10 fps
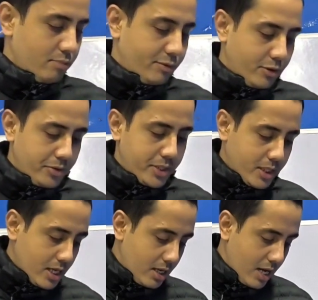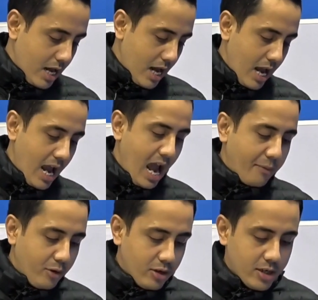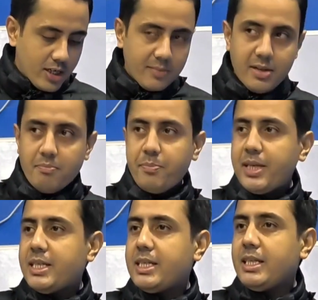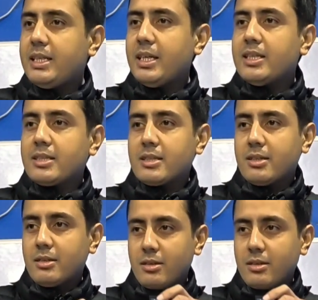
Before we start, have you heard of the PTE test?